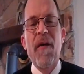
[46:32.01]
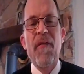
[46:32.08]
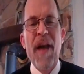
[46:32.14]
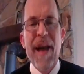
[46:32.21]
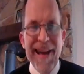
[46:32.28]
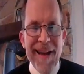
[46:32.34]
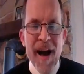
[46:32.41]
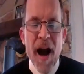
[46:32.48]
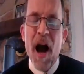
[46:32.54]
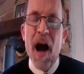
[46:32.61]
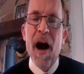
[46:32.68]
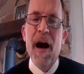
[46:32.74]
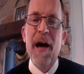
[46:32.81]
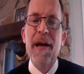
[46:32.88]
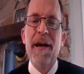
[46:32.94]
that
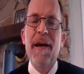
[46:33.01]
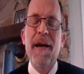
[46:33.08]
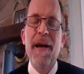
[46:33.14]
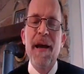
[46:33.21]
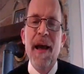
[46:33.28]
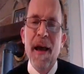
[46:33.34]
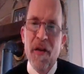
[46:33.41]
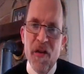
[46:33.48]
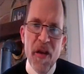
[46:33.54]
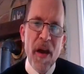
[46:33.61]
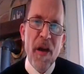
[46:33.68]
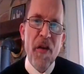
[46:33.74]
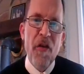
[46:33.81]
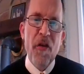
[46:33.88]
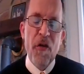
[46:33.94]
God
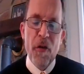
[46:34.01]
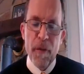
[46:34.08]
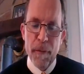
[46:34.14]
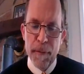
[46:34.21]
exists.